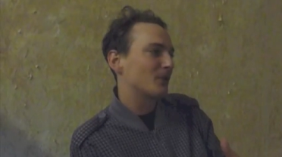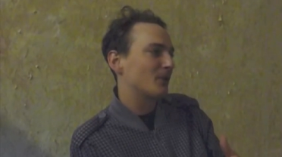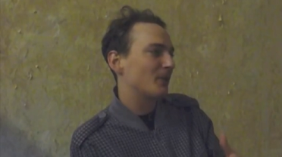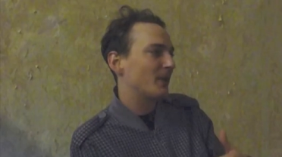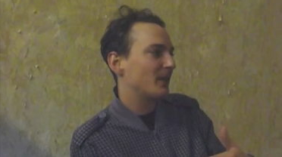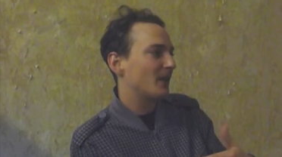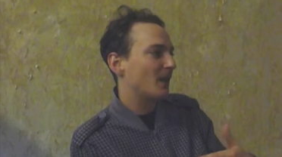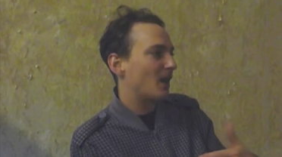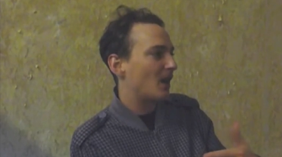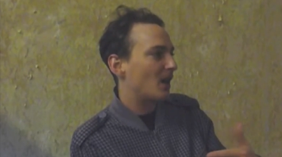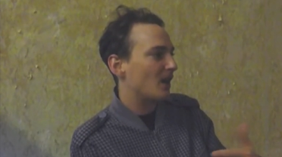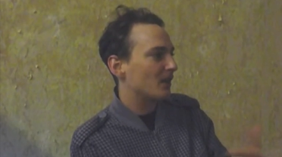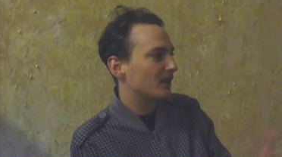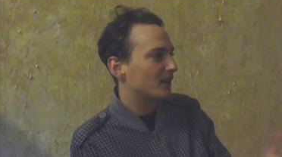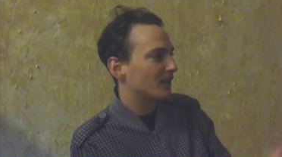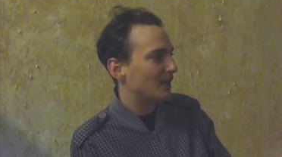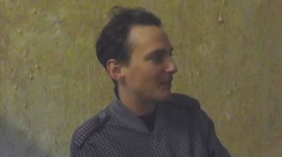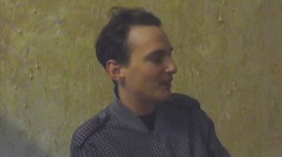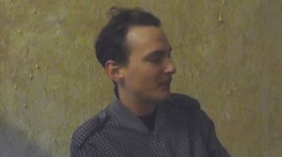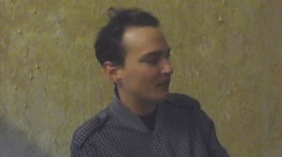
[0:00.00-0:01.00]
great
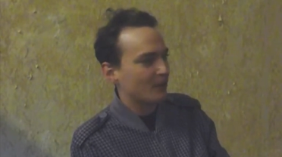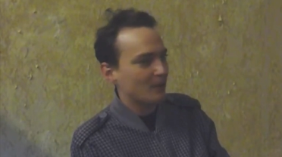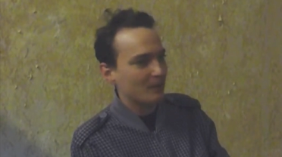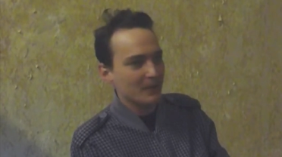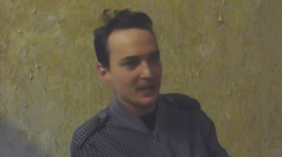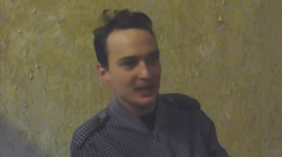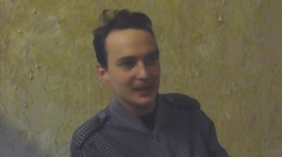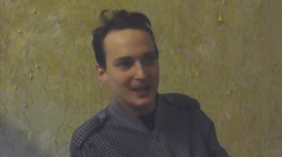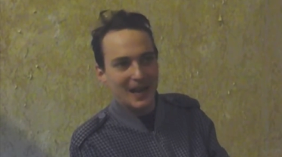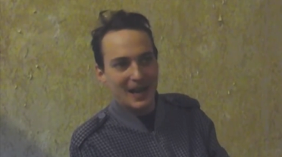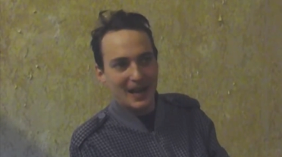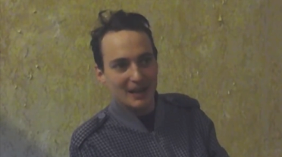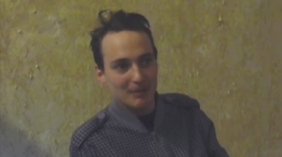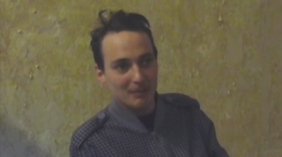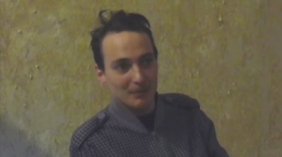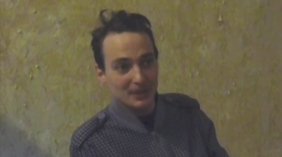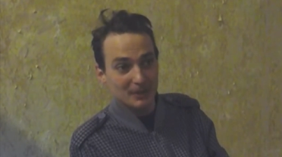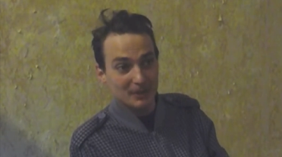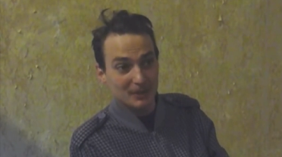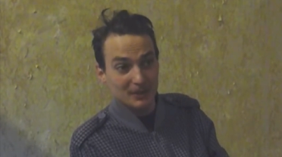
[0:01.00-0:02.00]
art coming from the
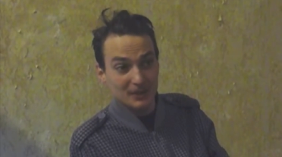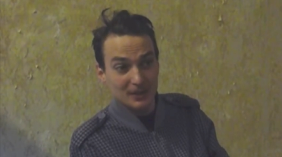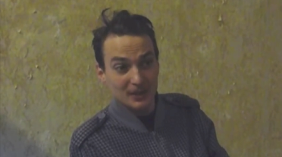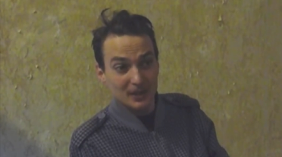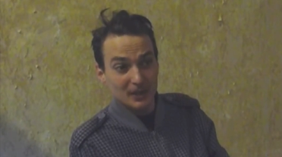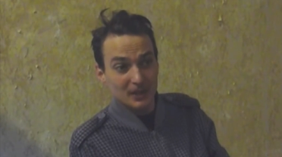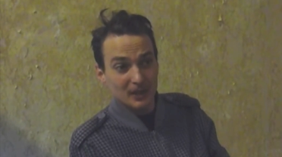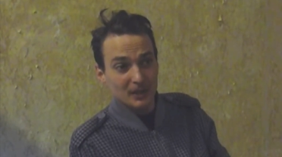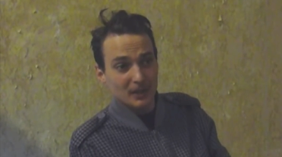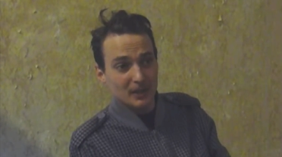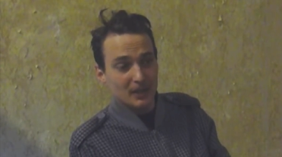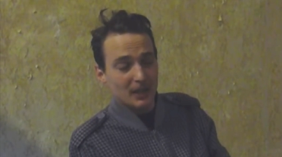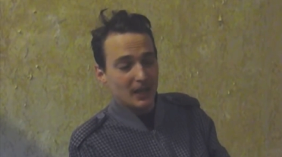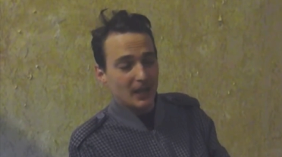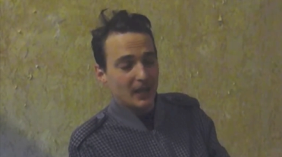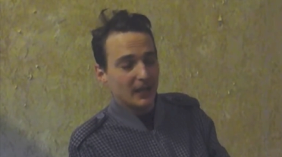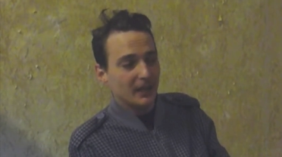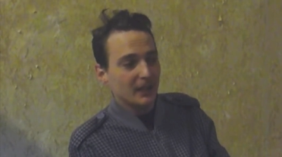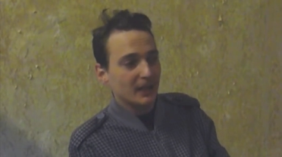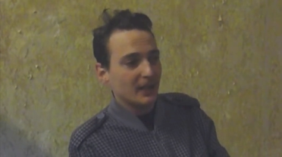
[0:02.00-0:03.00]
academies.
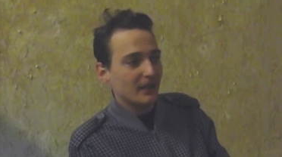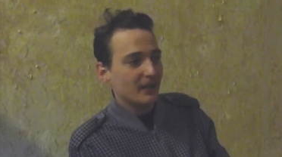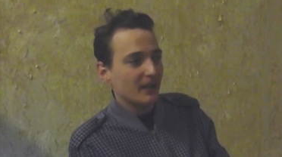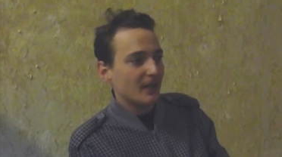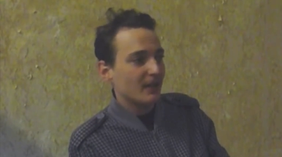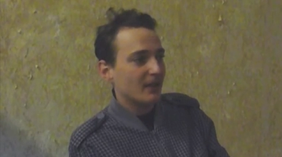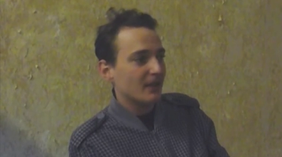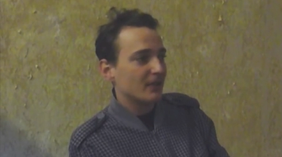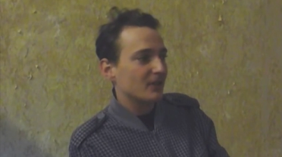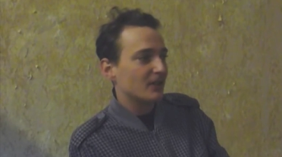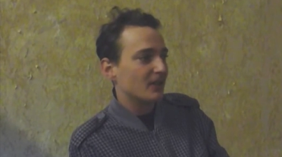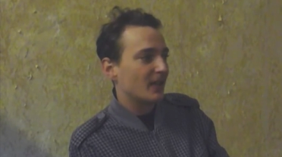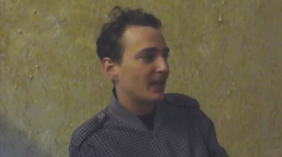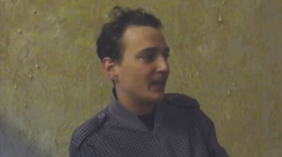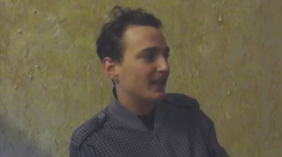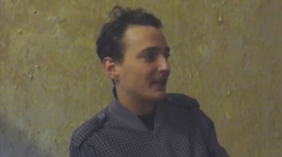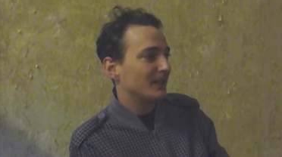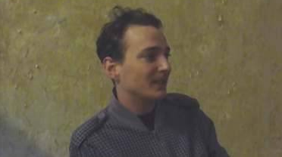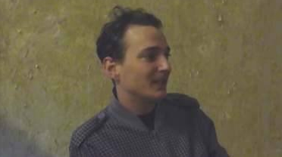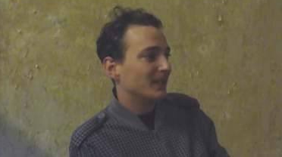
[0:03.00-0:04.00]
And then there's
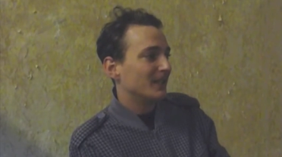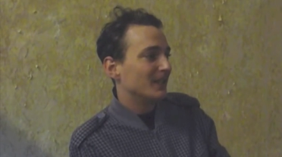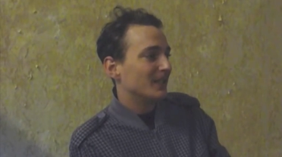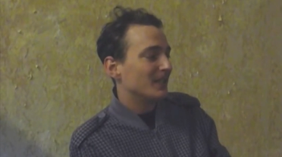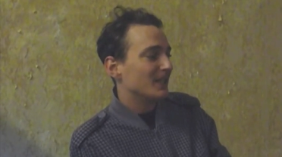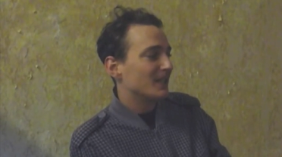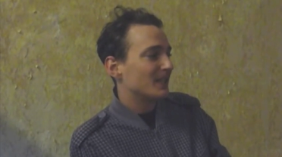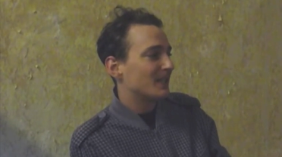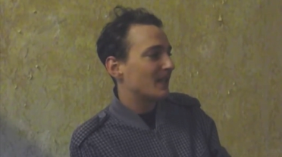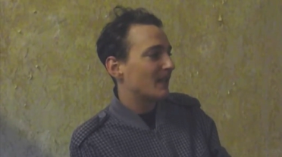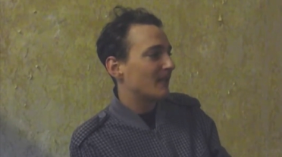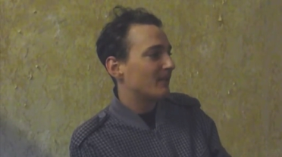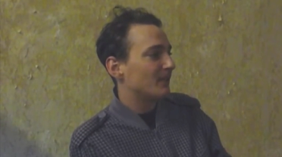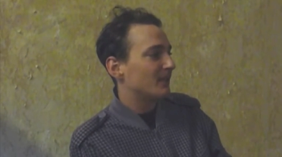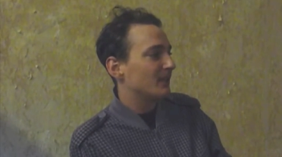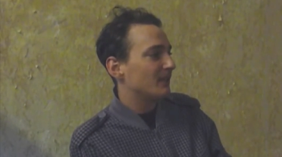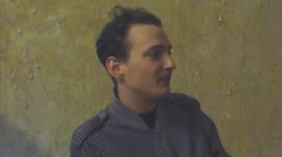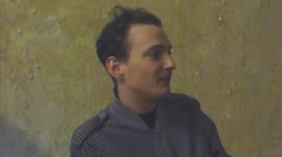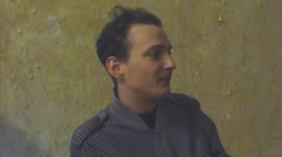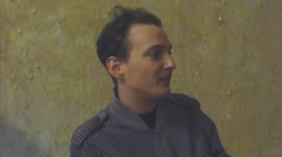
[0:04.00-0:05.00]
like
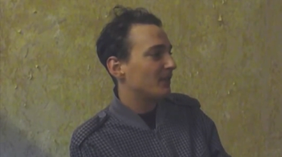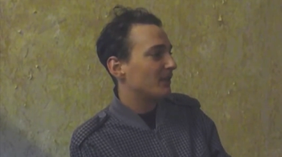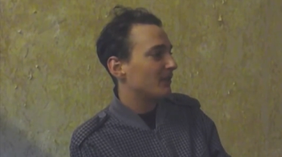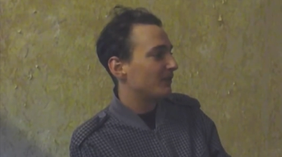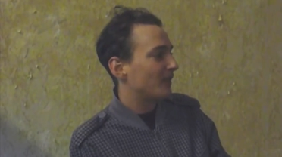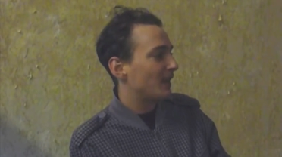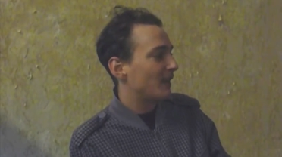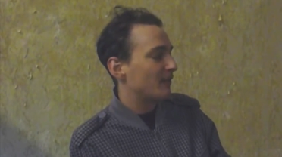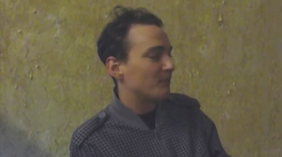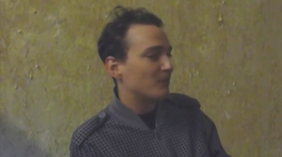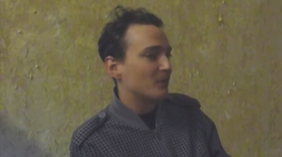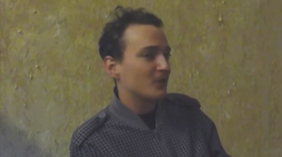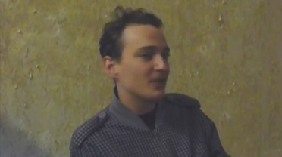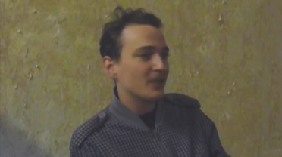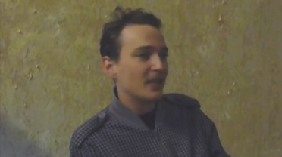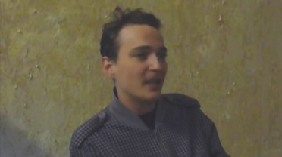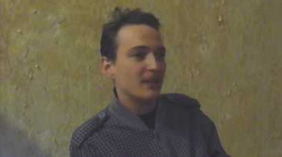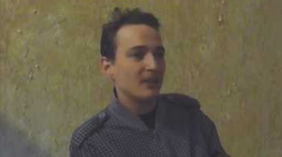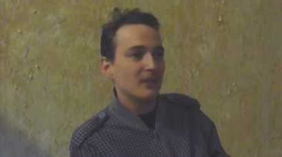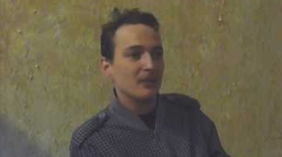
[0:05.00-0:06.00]

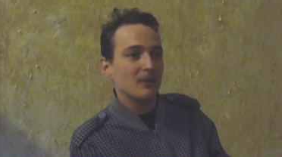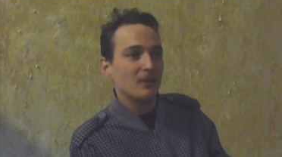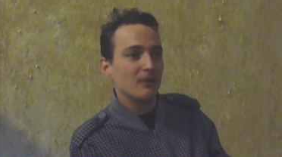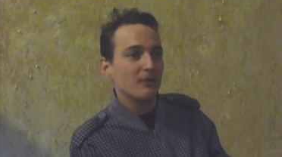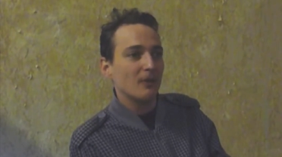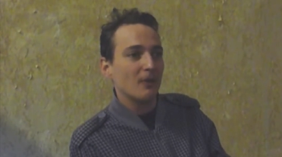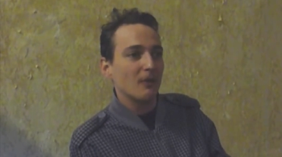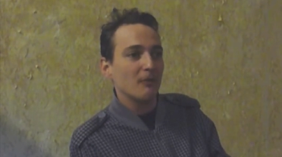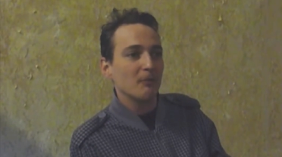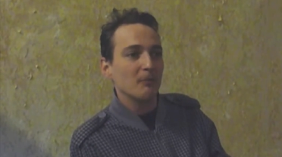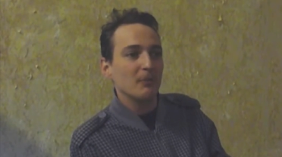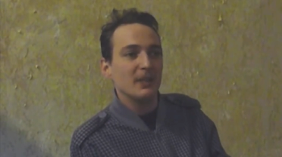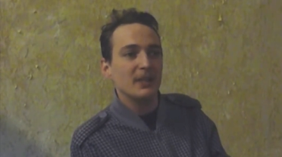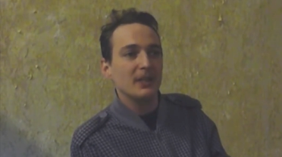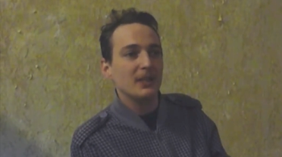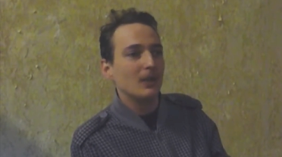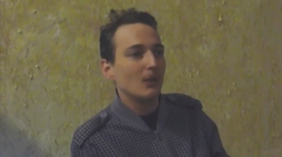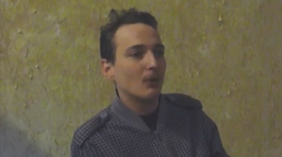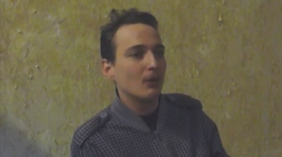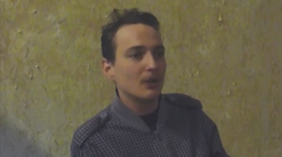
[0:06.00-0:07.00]
75% of
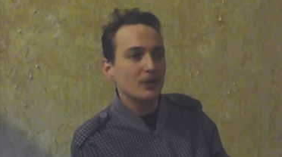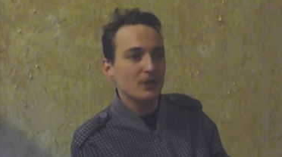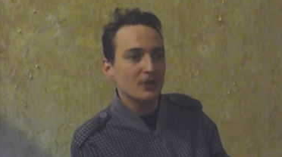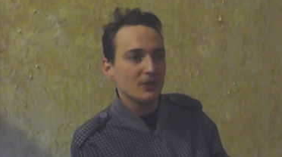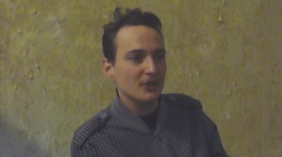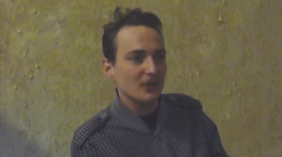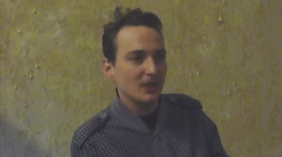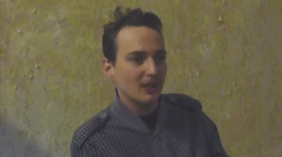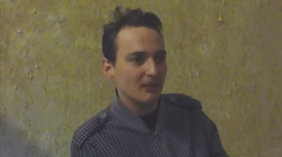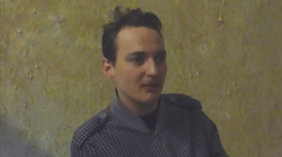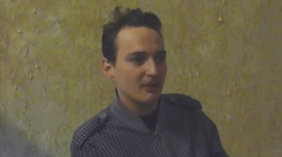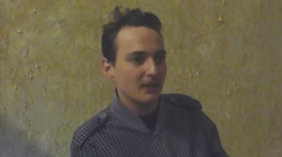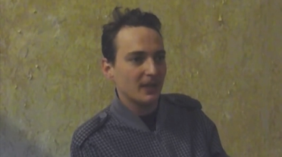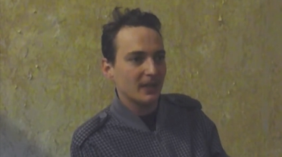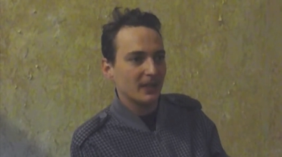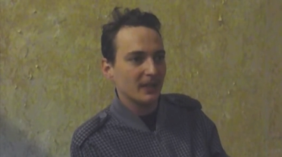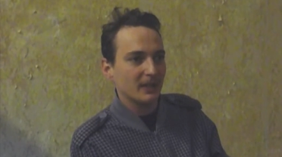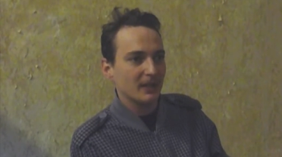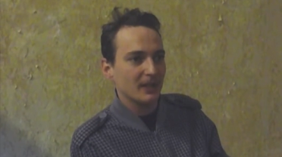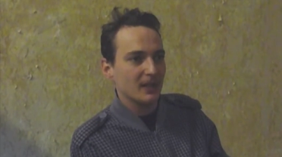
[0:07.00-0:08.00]
mediocre stuff.
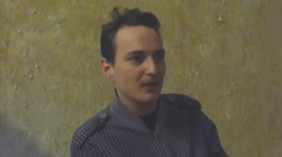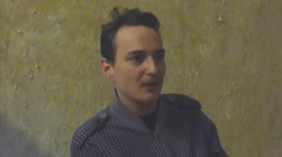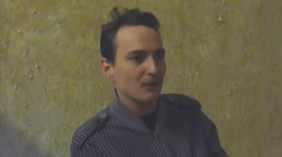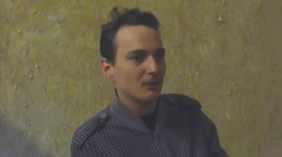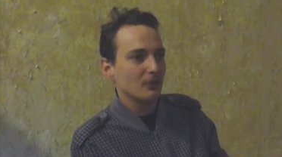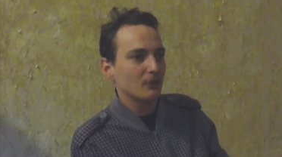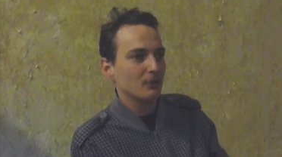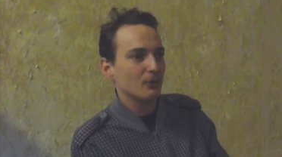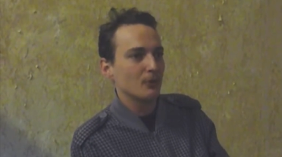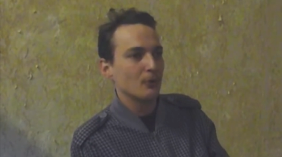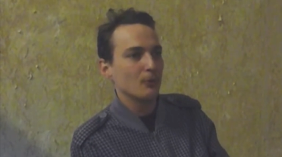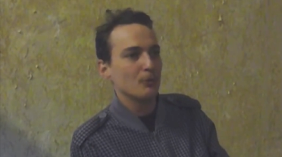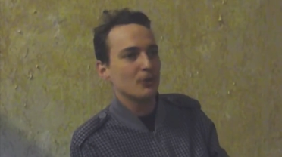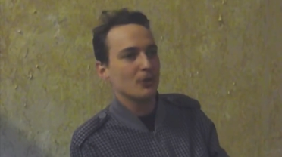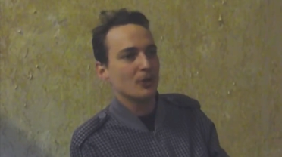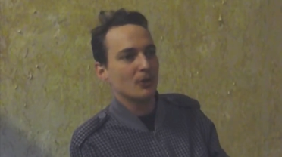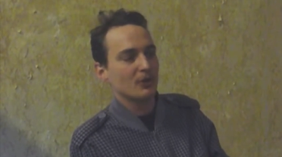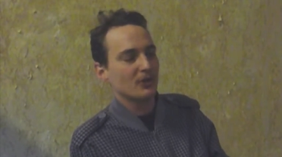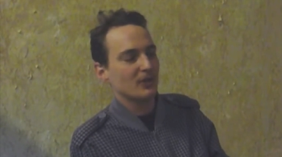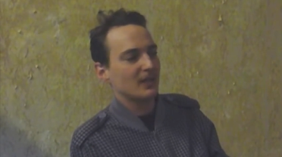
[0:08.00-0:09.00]
Like I go to group
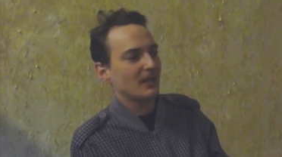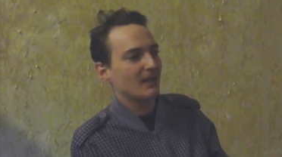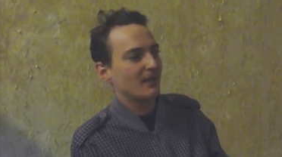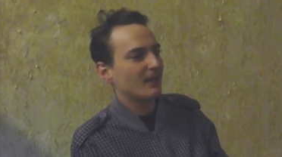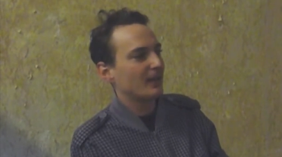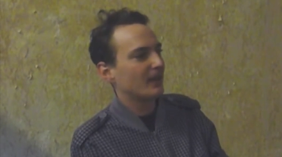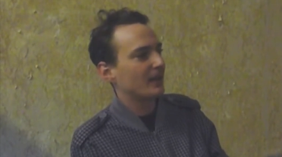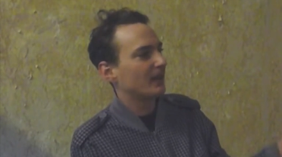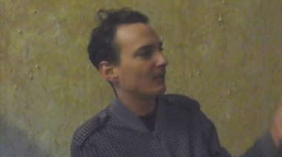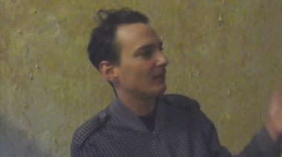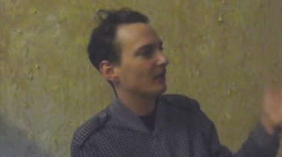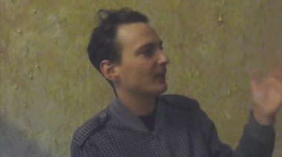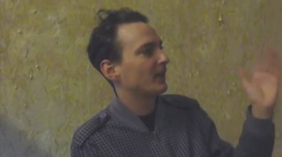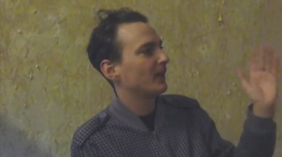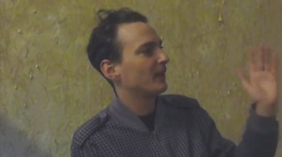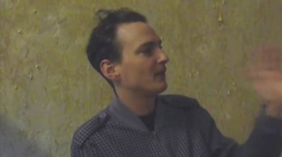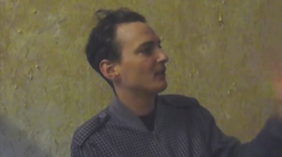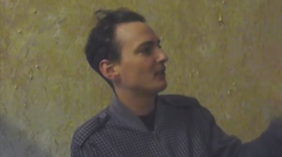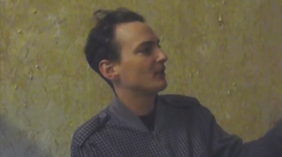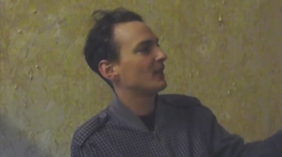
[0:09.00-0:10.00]
shows and I think like,
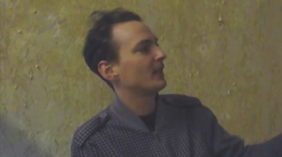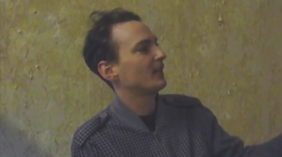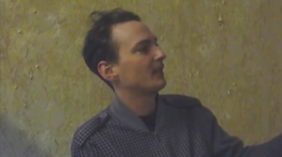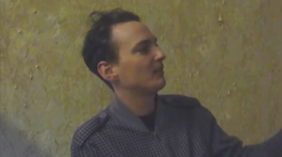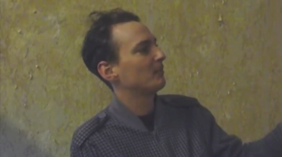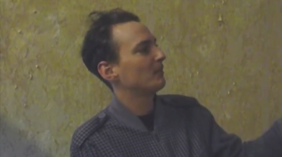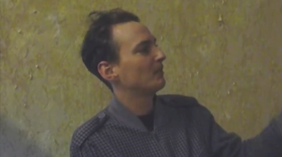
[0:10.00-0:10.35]
okay, you study